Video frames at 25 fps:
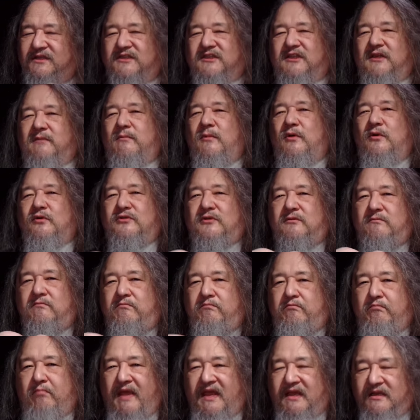it's the most
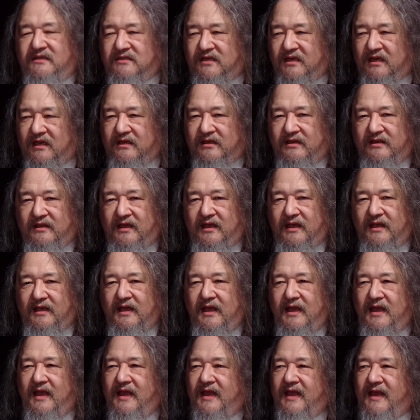basic
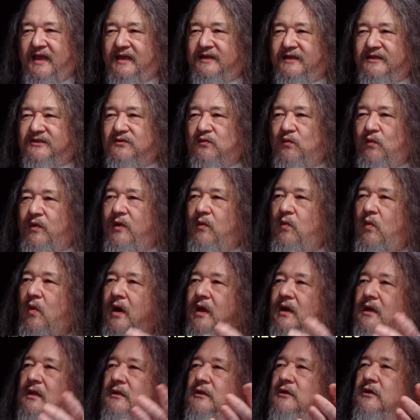thing, is we
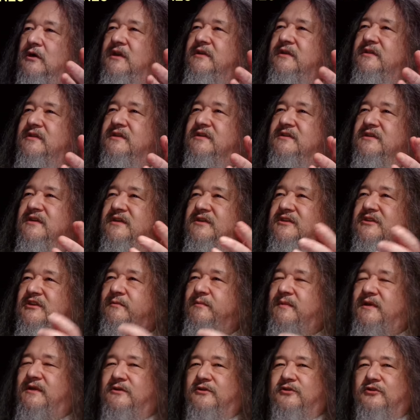want to look at the
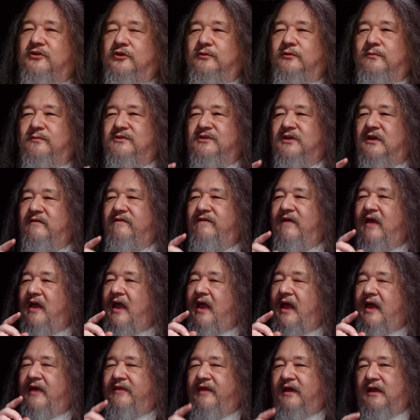system in terms of
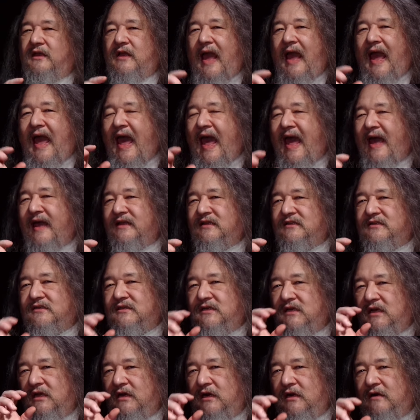the
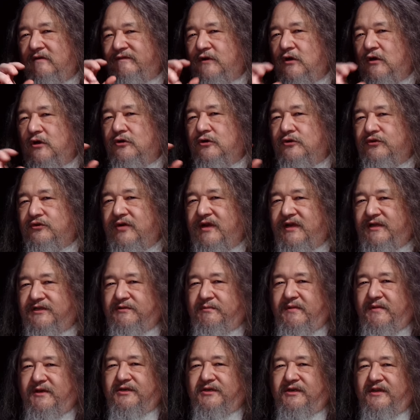acts of code
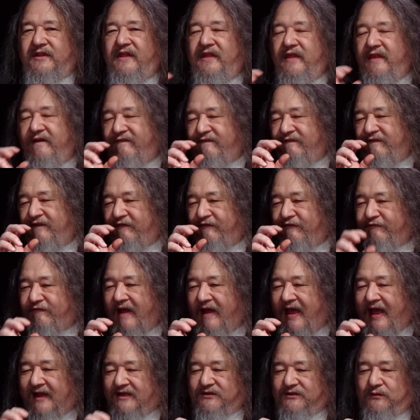transmission, the, the
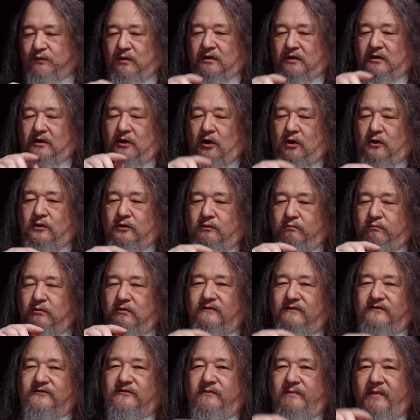facts where code
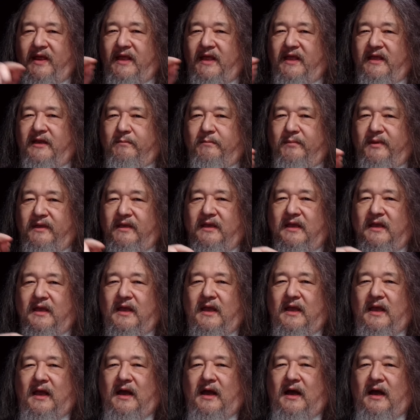moves from A to B,
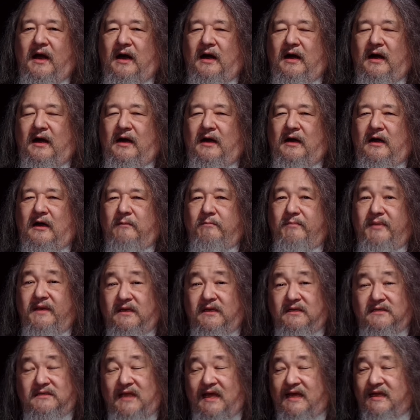uh, uh,
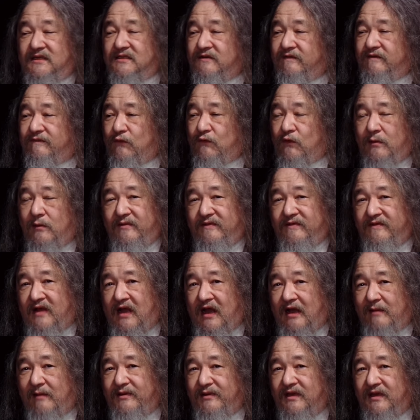because that is a form of
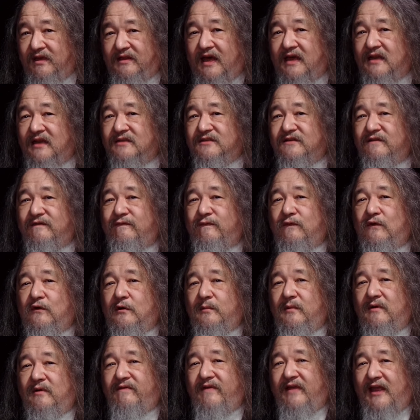copying. That is a
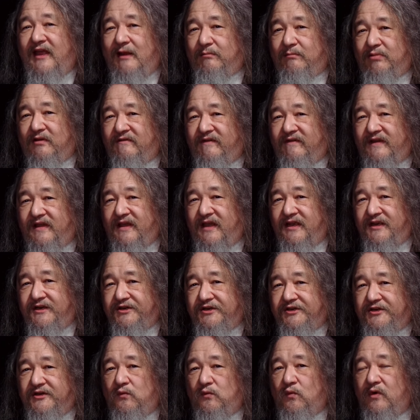form of
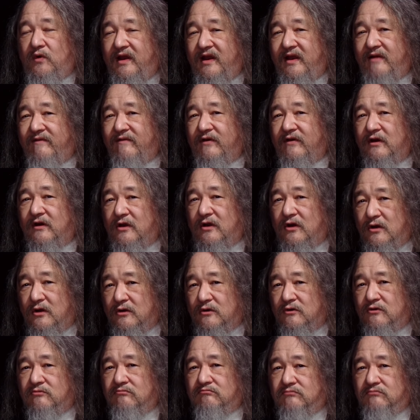amplification. Whenever
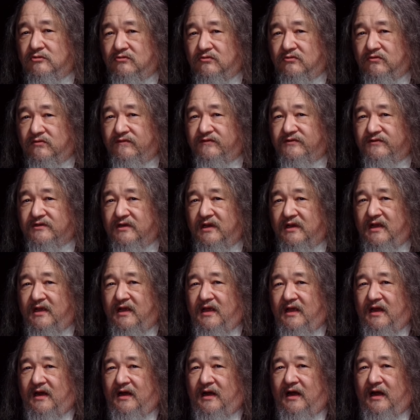code moves,
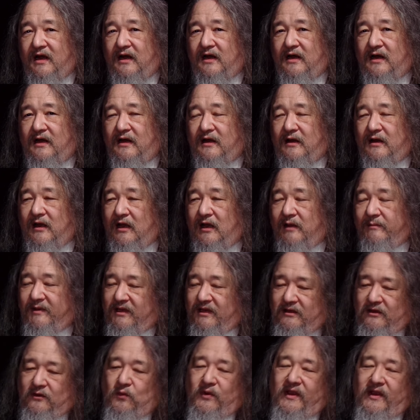uh, uh, I
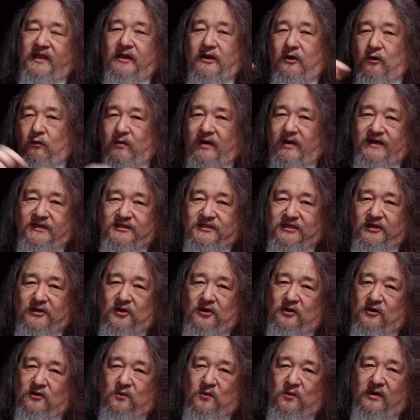mean, we can erase the
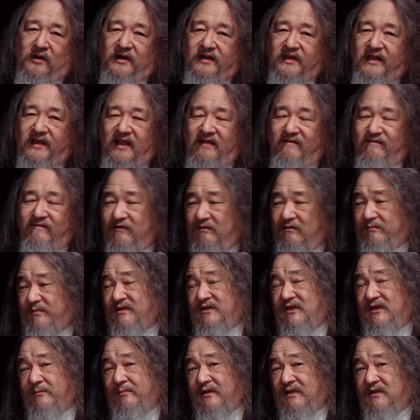code where it came from,
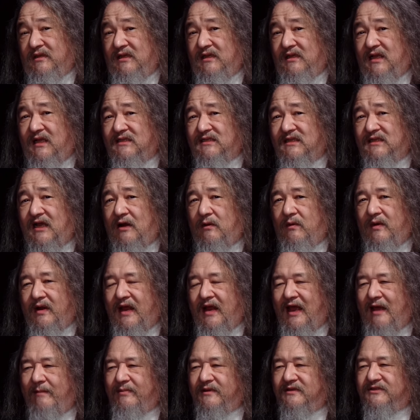but typically that's not what
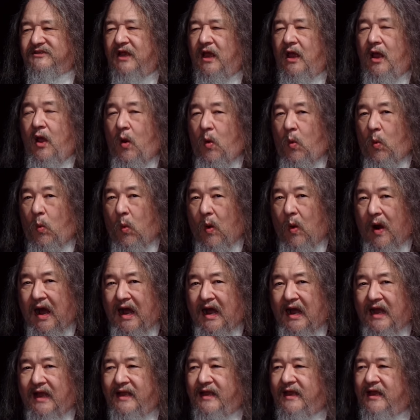happens.
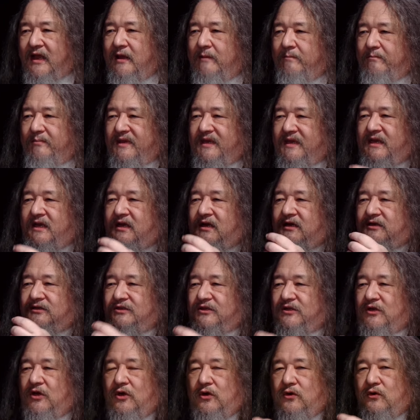Why?
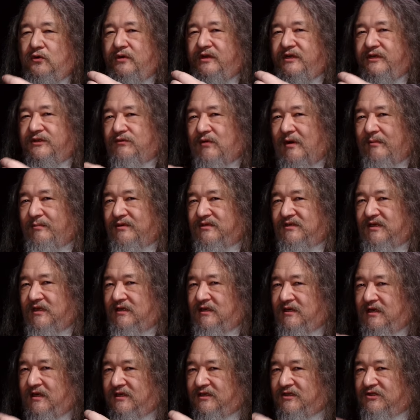Because code is
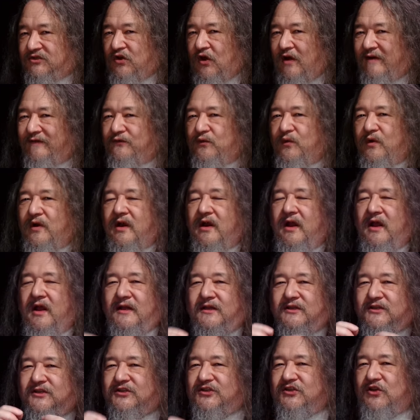represented as Software,
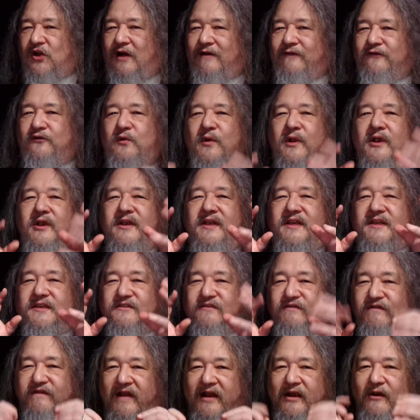software
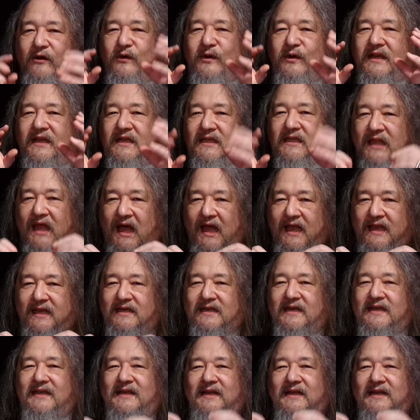is very light.